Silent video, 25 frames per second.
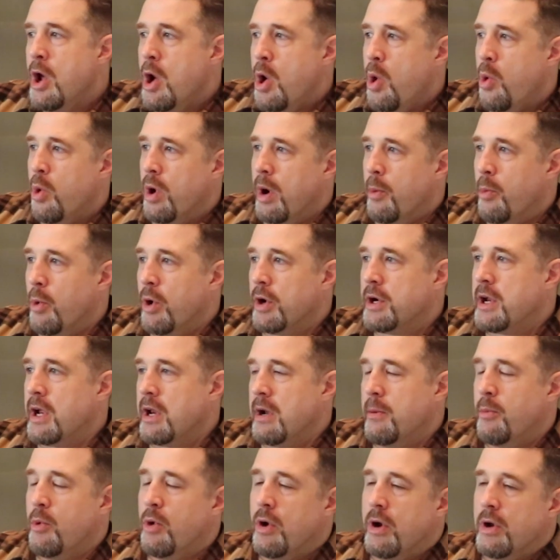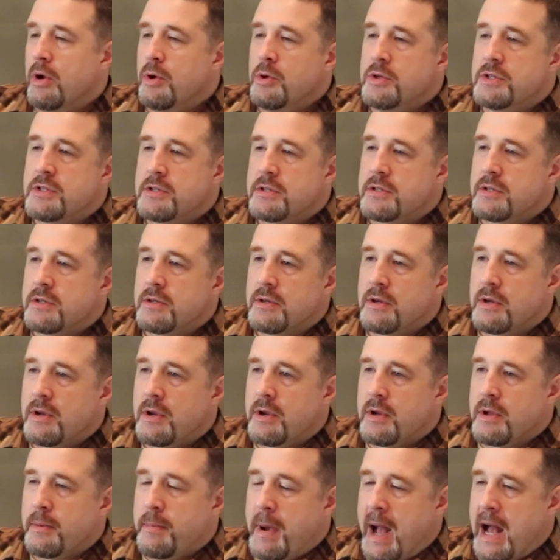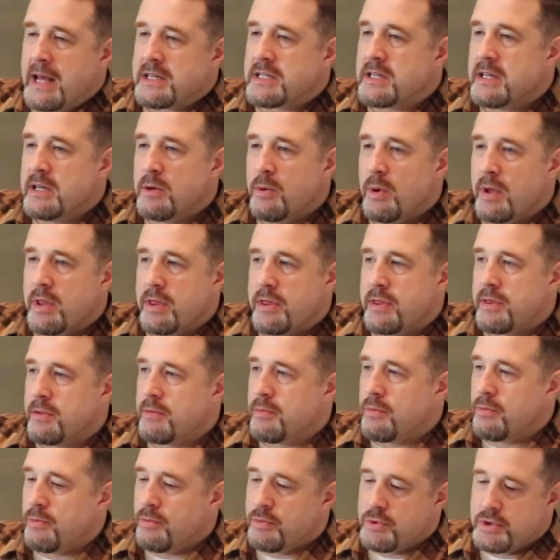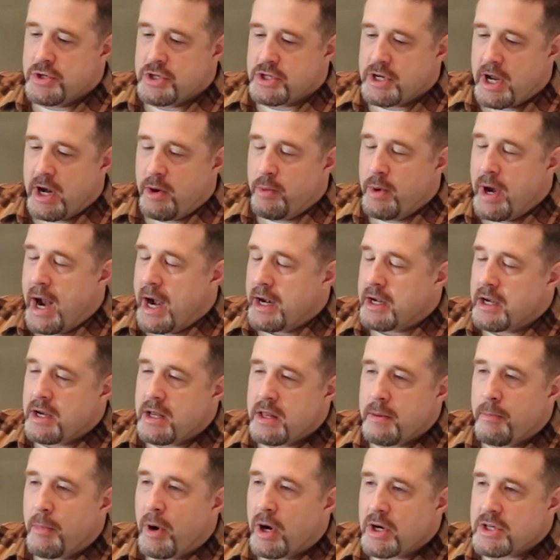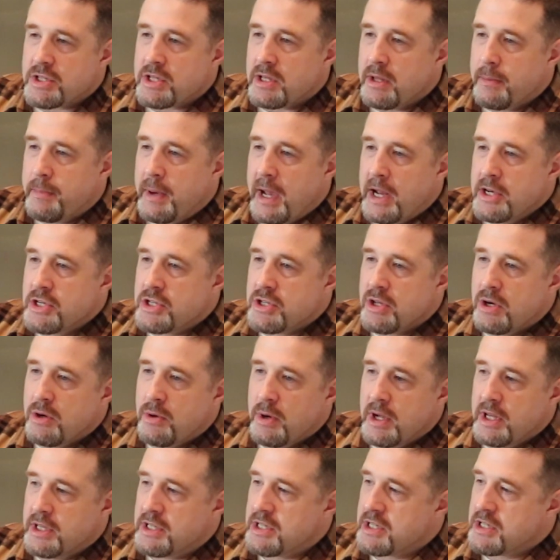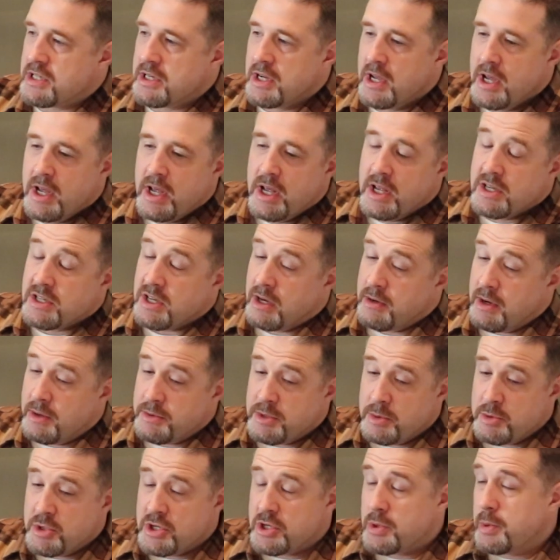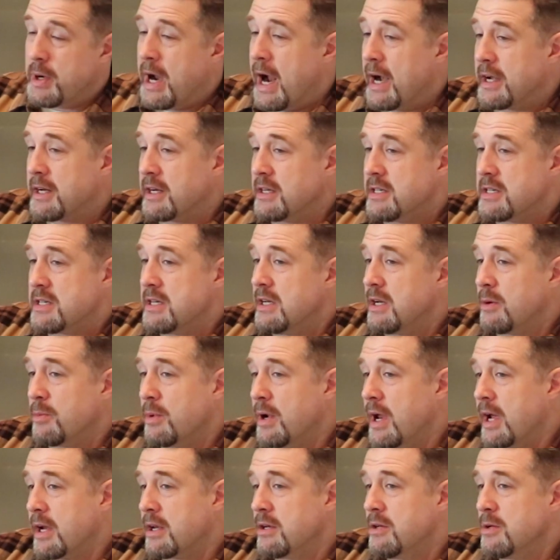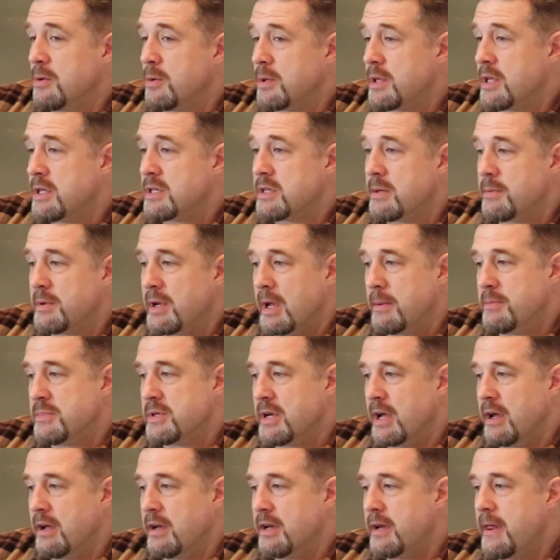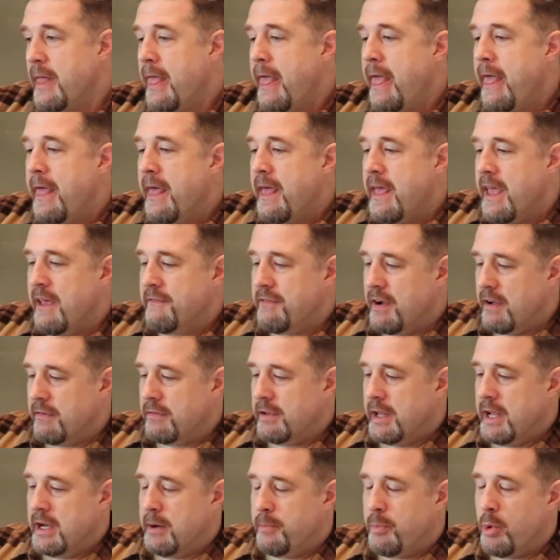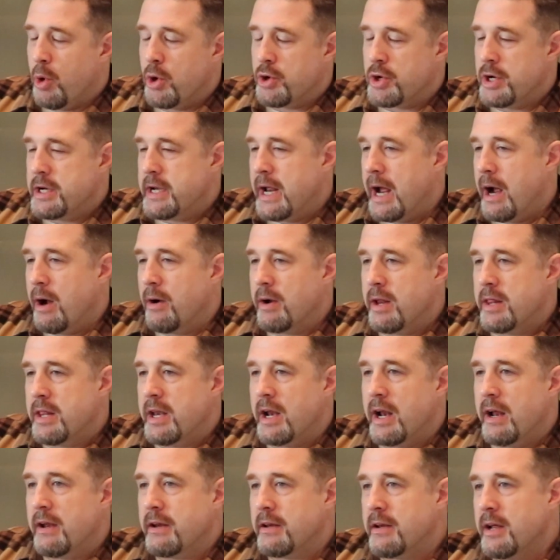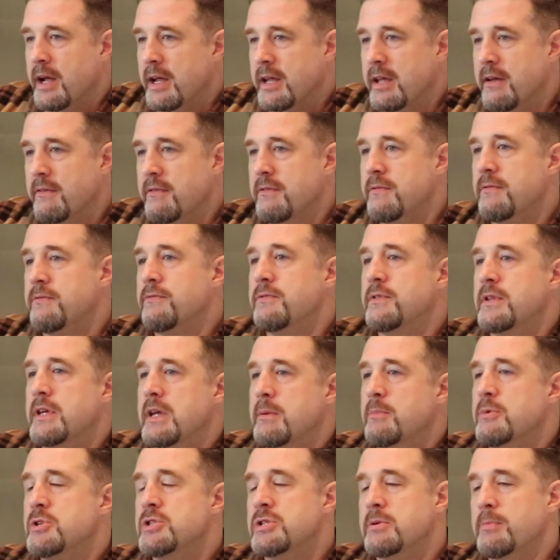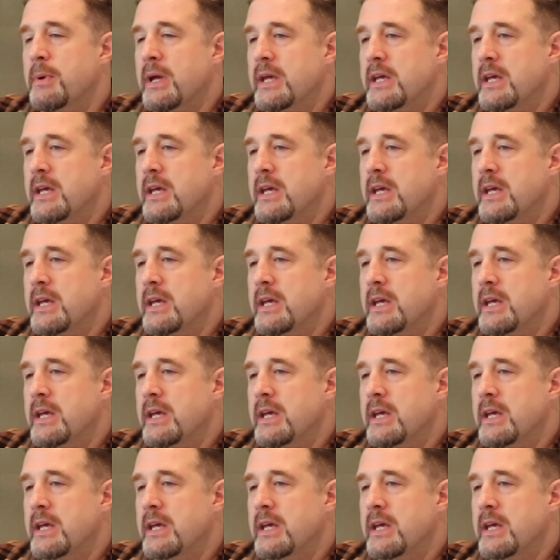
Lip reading: When I'm working in a more loose capacity with just kind of reacting to the marks on the page, though, it's sometimes I'm just reacting and seeing what I can do with it. Sometimes if I've laid a portrait down and then I give the image to my